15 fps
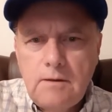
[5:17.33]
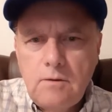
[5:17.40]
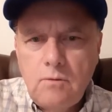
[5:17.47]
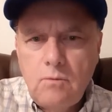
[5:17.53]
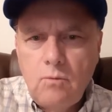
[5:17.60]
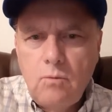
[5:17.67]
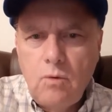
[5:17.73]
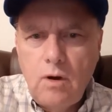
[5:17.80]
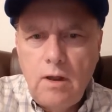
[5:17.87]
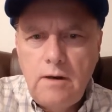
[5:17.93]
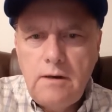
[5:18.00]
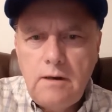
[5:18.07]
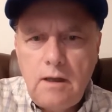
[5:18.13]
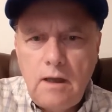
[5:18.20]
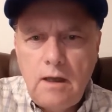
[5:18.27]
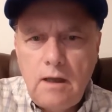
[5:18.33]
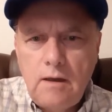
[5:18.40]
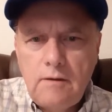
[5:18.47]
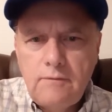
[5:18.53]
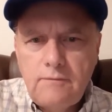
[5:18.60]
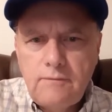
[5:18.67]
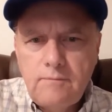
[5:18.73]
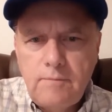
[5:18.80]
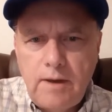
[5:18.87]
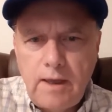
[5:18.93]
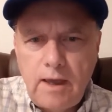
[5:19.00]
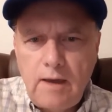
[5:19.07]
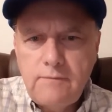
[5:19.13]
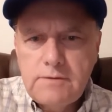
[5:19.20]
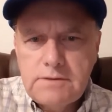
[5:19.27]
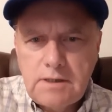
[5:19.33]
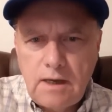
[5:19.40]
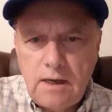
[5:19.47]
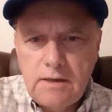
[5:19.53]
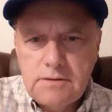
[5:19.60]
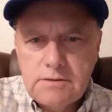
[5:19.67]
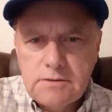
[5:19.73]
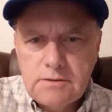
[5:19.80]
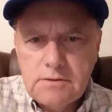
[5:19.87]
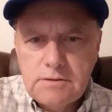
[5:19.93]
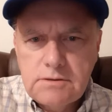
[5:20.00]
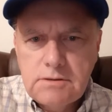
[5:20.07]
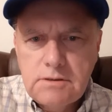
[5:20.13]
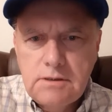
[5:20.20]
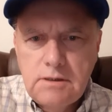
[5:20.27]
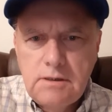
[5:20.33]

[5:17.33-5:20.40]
One of my advertisers